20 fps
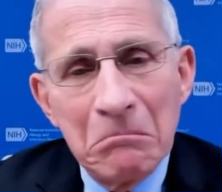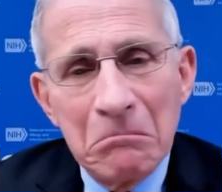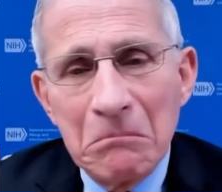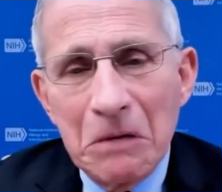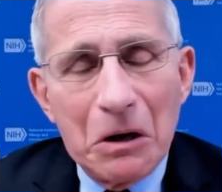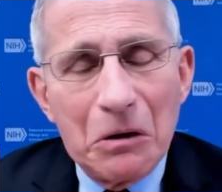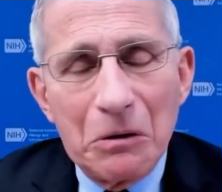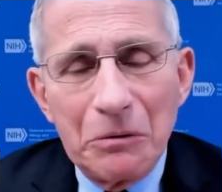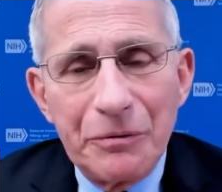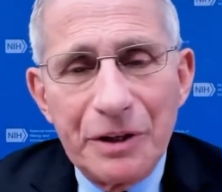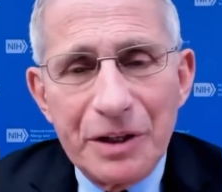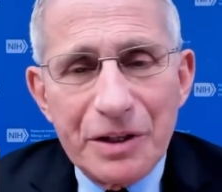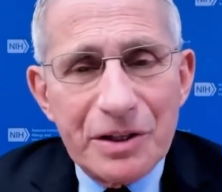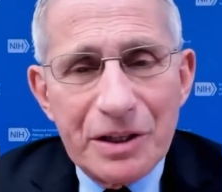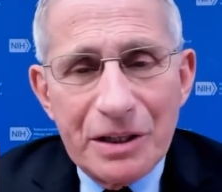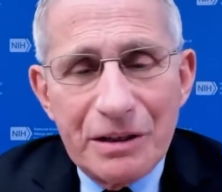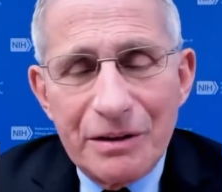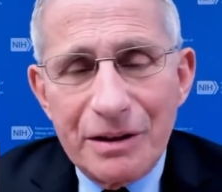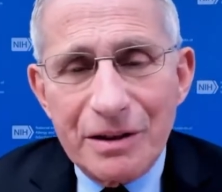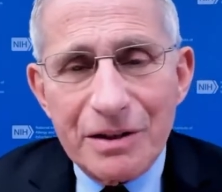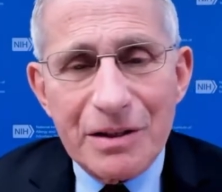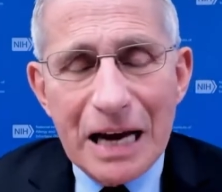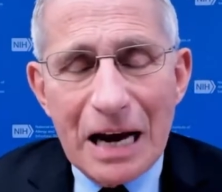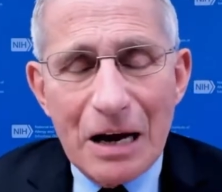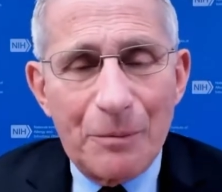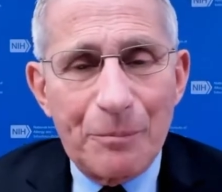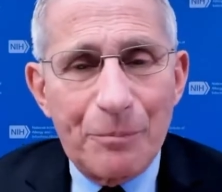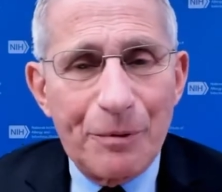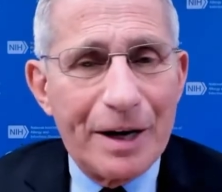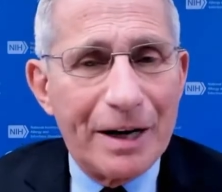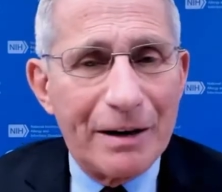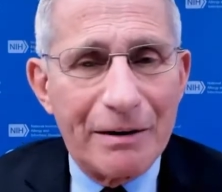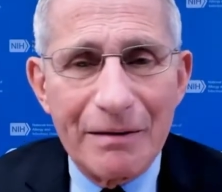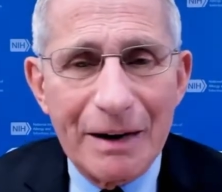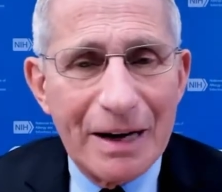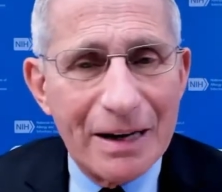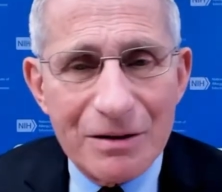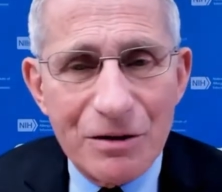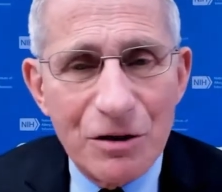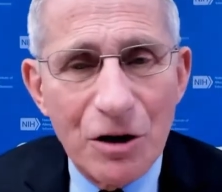oh, this outbreak
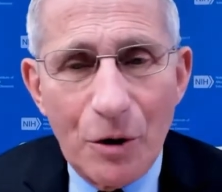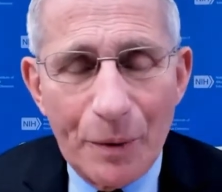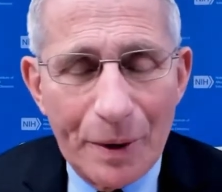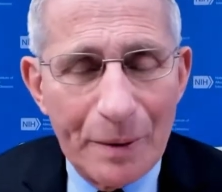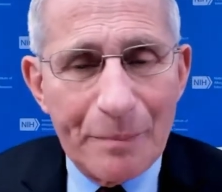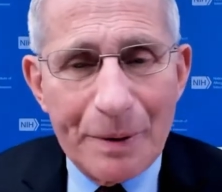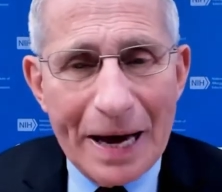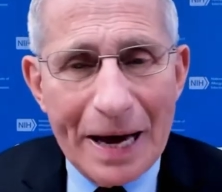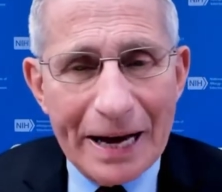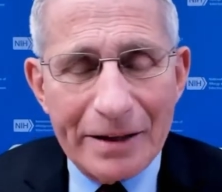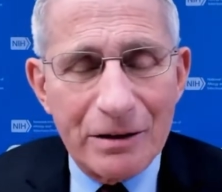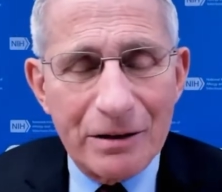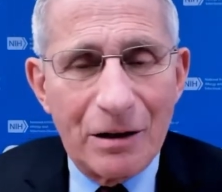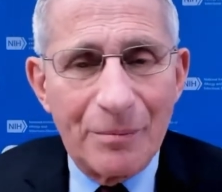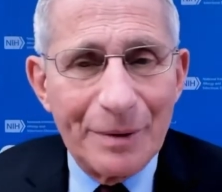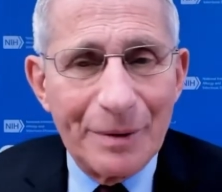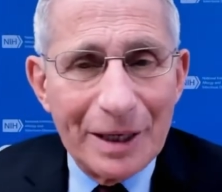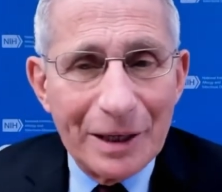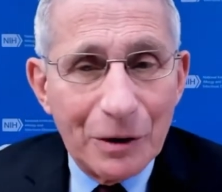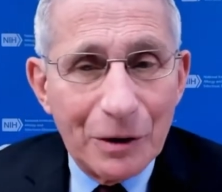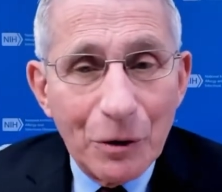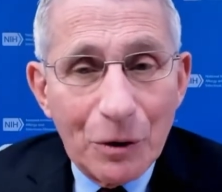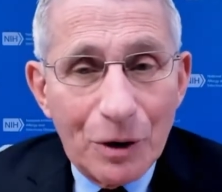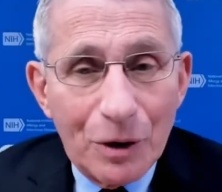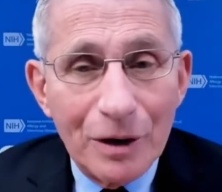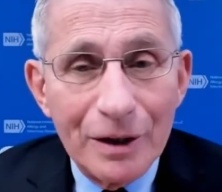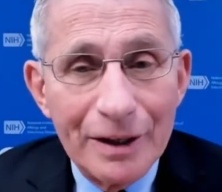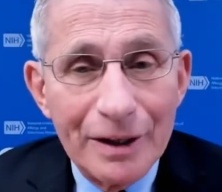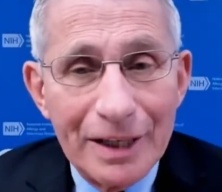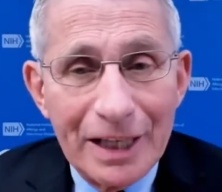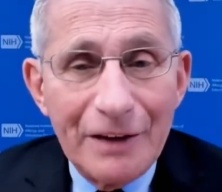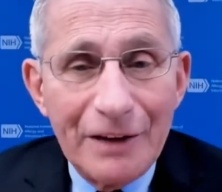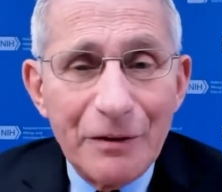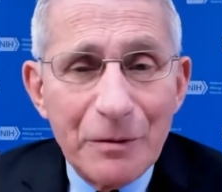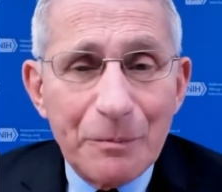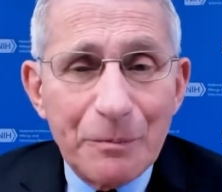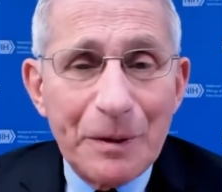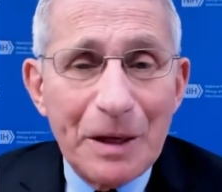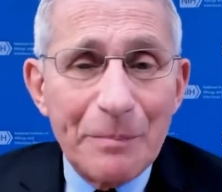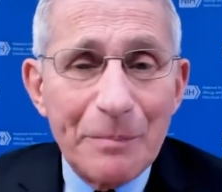has no impact on me at all.
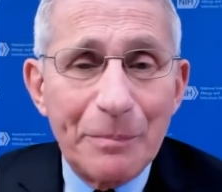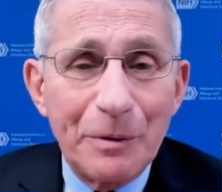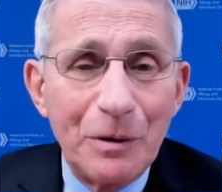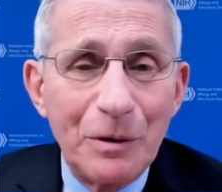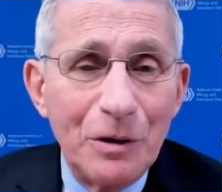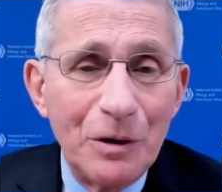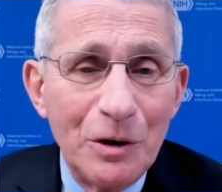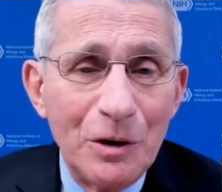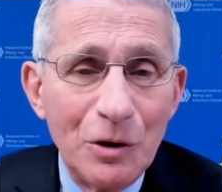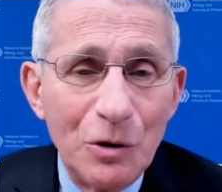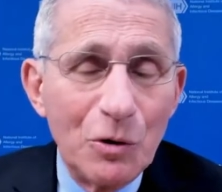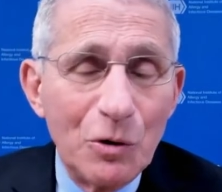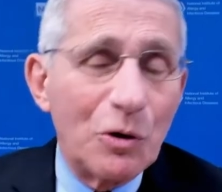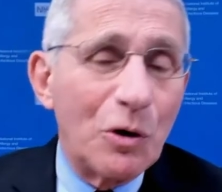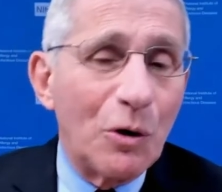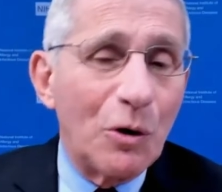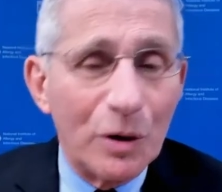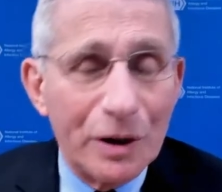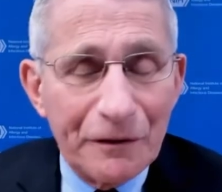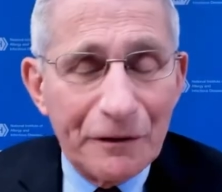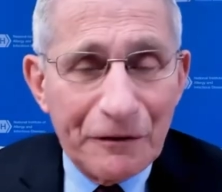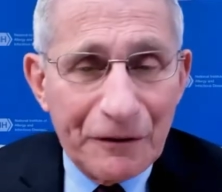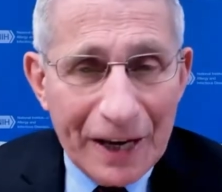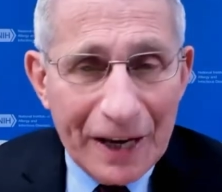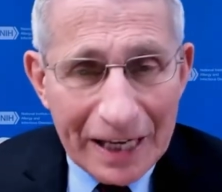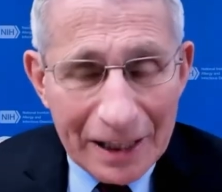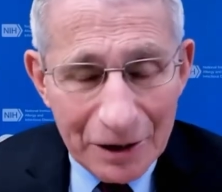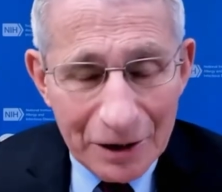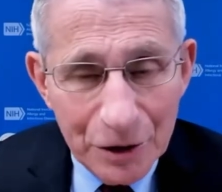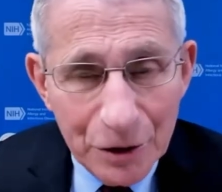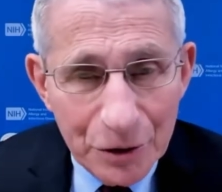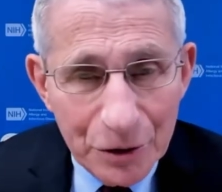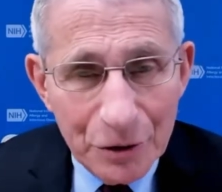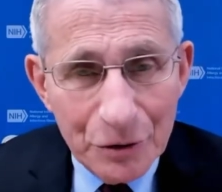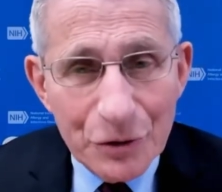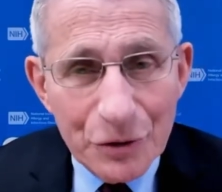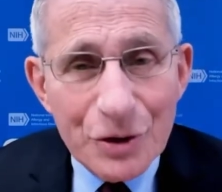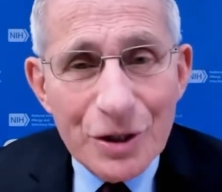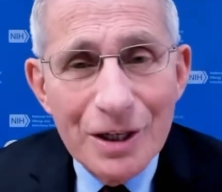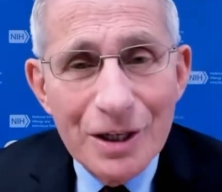Even people who call it fake
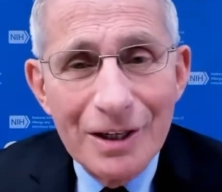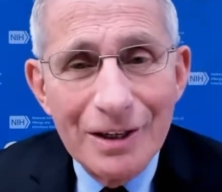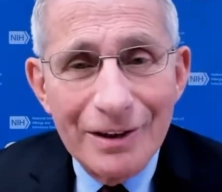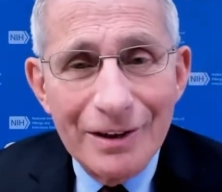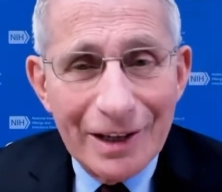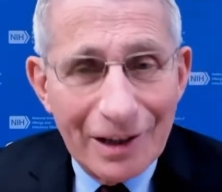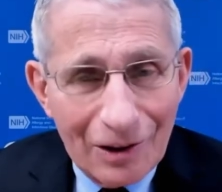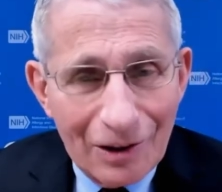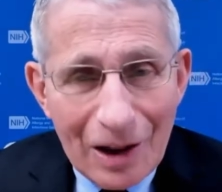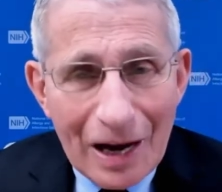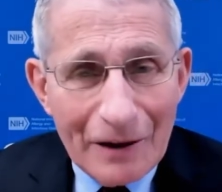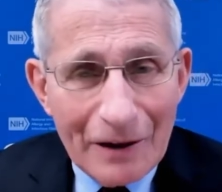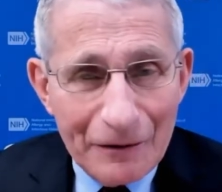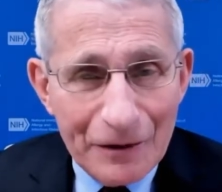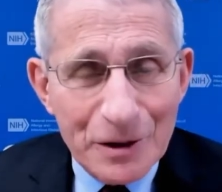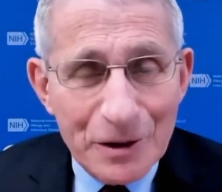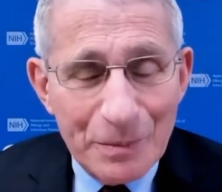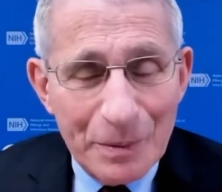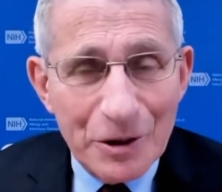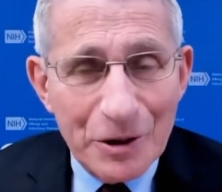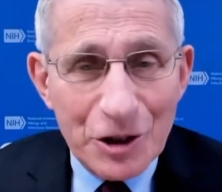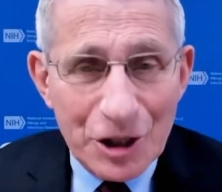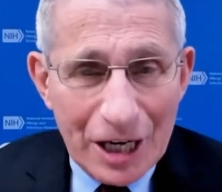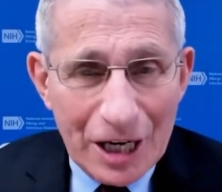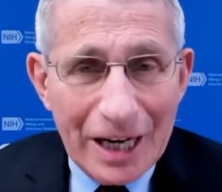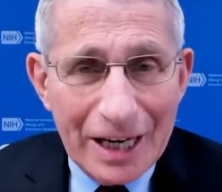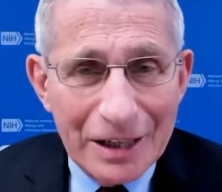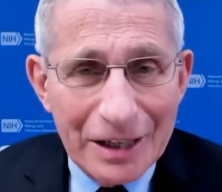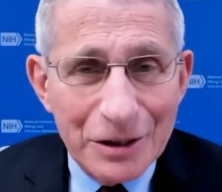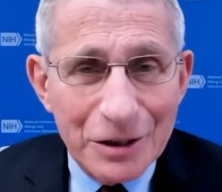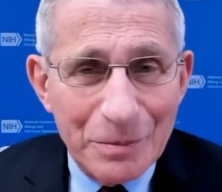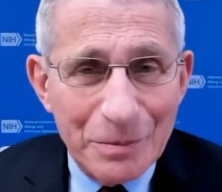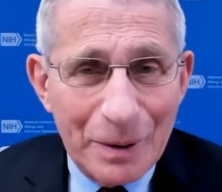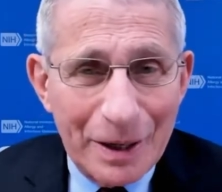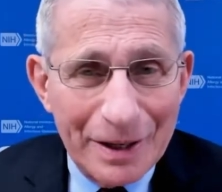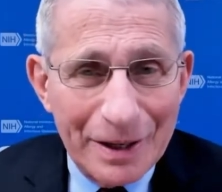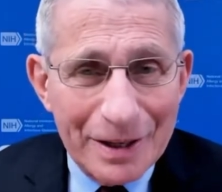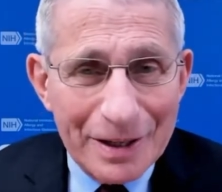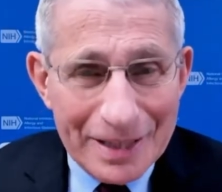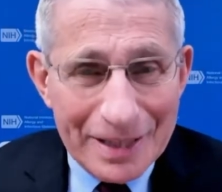news, their life has been changed
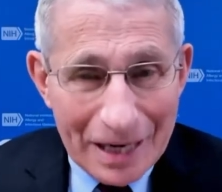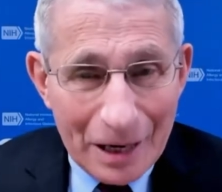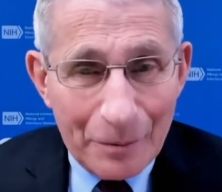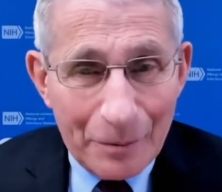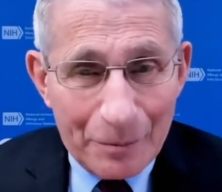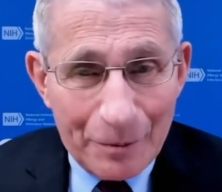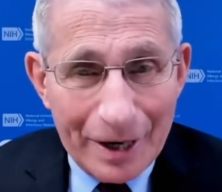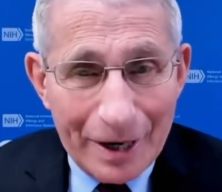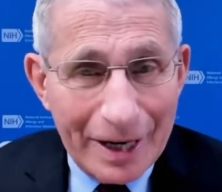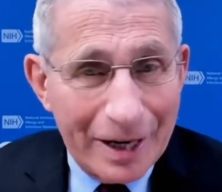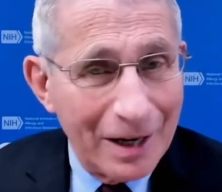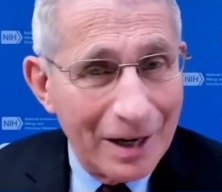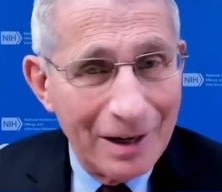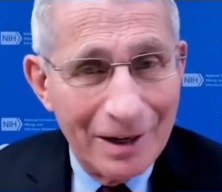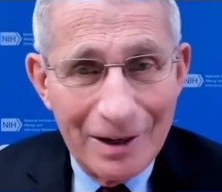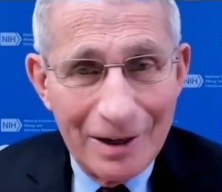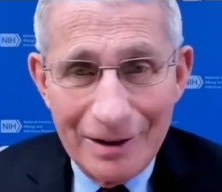by this outbreak.